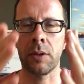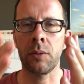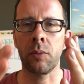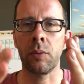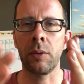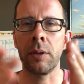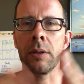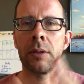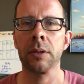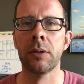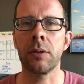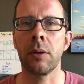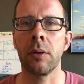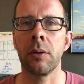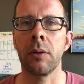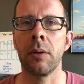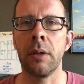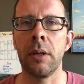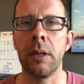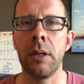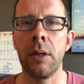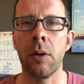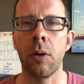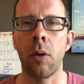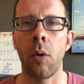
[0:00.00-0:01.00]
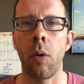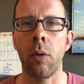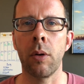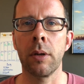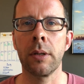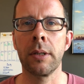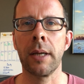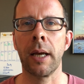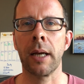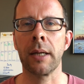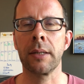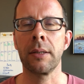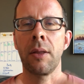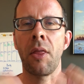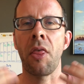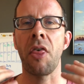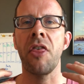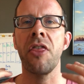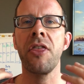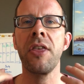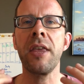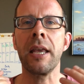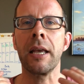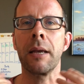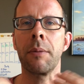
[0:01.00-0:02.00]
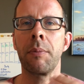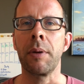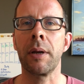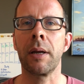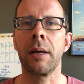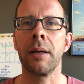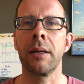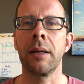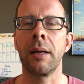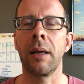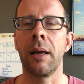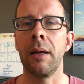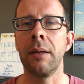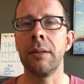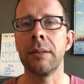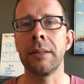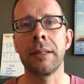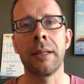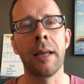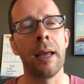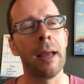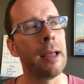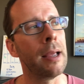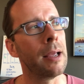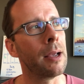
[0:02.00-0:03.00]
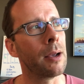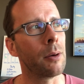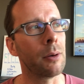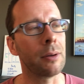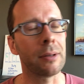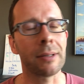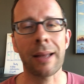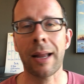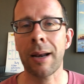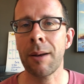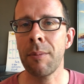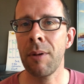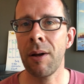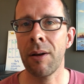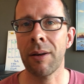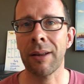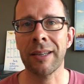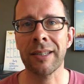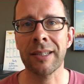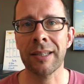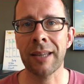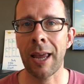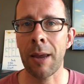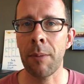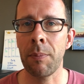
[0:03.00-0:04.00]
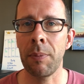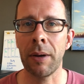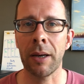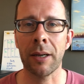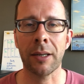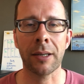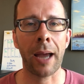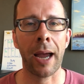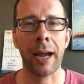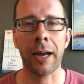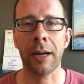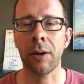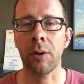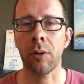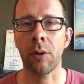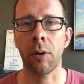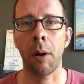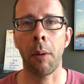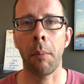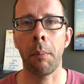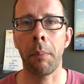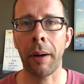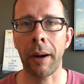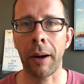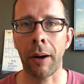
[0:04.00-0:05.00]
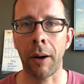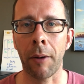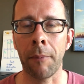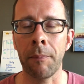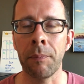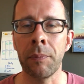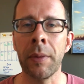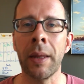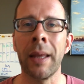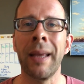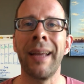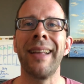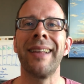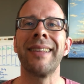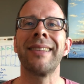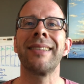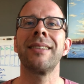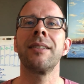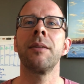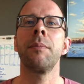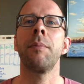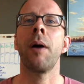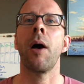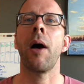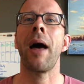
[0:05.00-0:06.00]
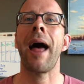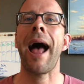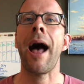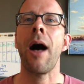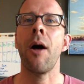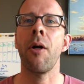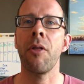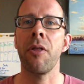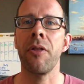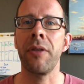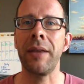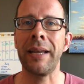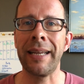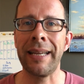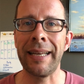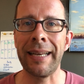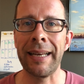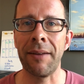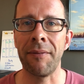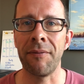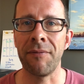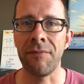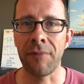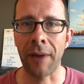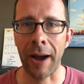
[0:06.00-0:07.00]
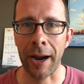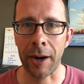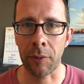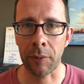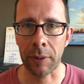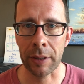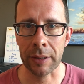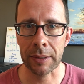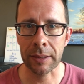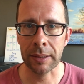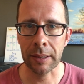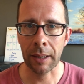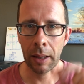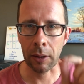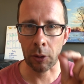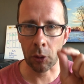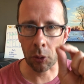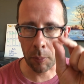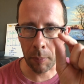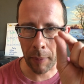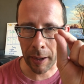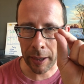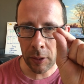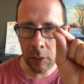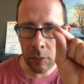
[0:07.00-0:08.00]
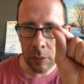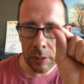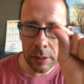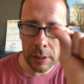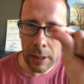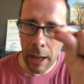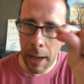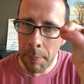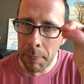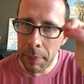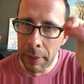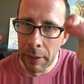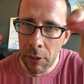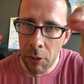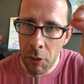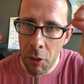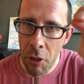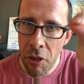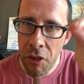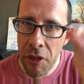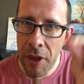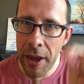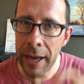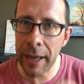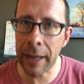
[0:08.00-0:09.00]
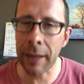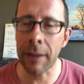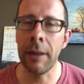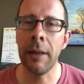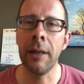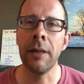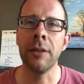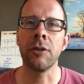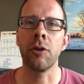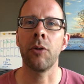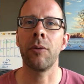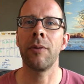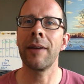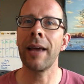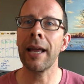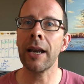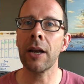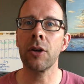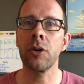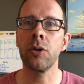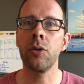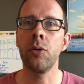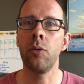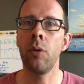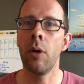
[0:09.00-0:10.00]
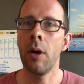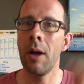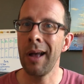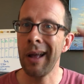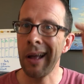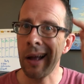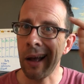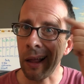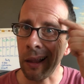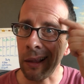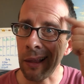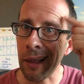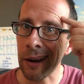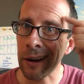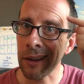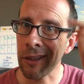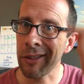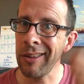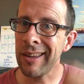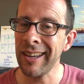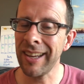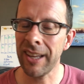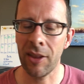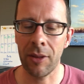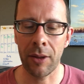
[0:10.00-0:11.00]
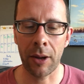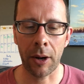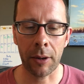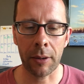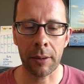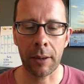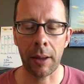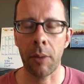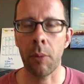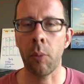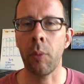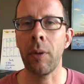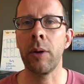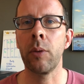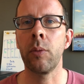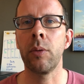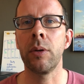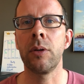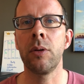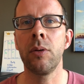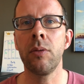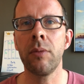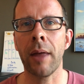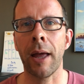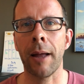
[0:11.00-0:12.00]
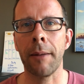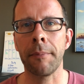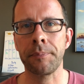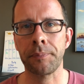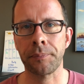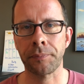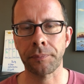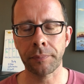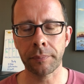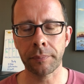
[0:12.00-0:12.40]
reassert the neocortex and think, because it's not about escaping a tiger or a bear. This is about outthinking a virus, a little microscopic little thing. So we've got to do a lot of thinking there. And the way we do that